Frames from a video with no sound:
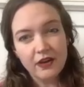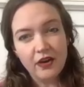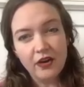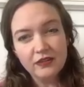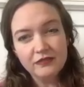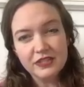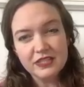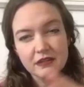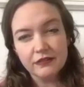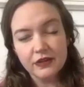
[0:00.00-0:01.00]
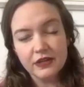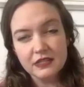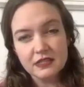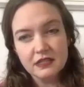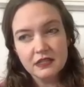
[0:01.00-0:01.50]
all of the
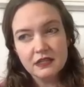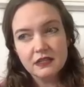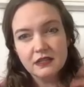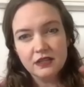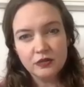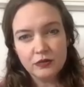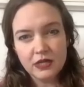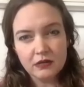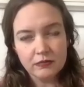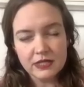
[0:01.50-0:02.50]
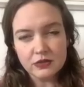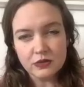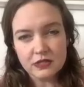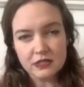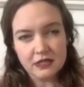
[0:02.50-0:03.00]
different unique
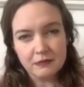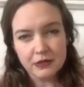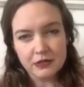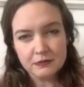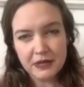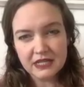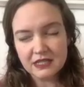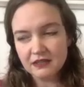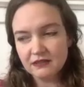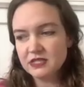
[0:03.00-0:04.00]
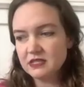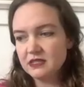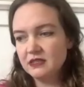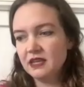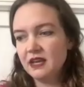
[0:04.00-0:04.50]
resources and perspectives
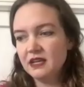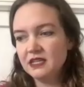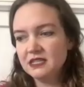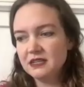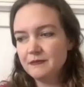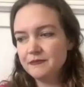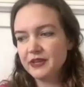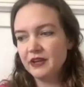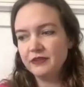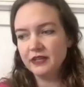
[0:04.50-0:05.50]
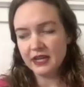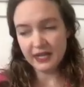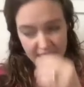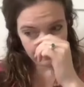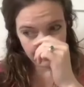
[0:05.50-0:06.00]
that i feel like i
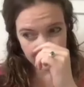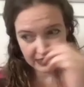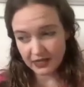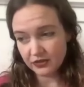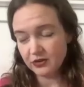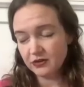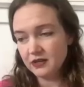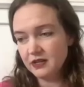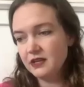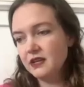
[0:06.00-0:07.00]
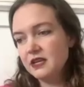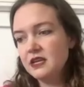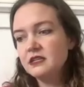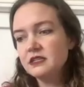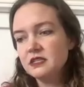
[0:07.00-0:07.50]
had to put together
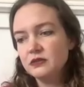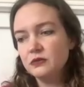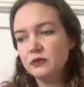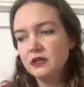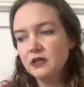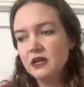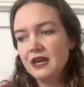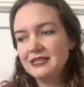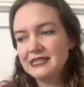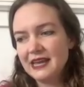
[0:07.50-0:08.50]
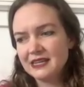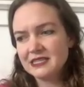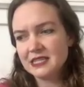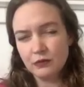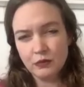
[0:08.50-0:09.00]
into a
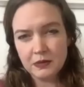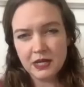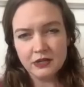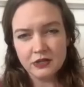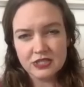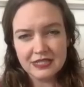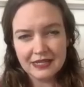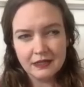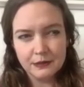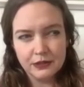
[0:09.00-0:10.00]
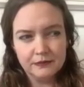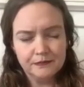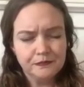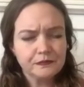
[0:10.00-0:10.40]
text that would be understandable